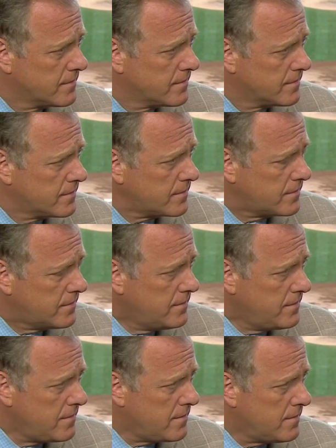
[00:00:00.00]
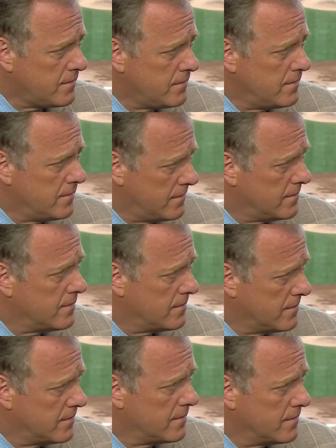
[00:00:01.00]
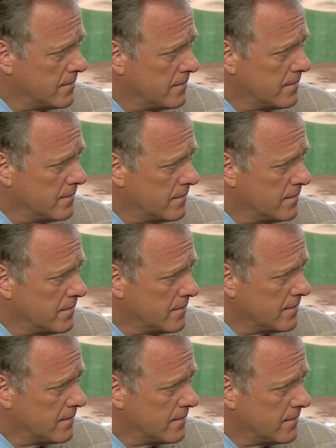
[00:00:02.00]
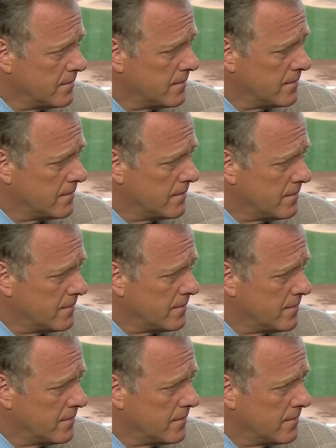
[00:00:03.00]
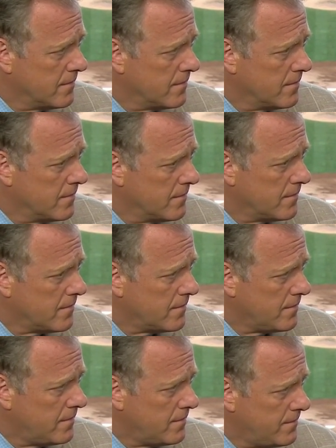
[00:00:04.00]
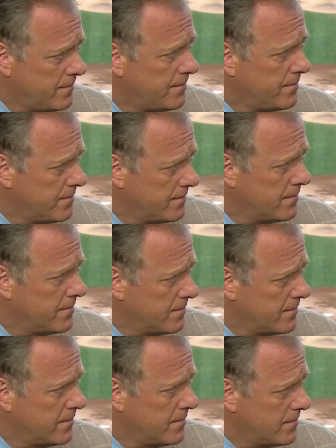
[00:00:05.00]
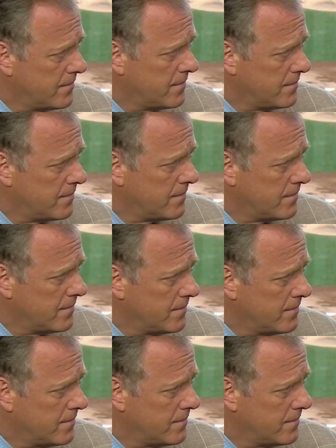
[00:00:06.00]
(silent)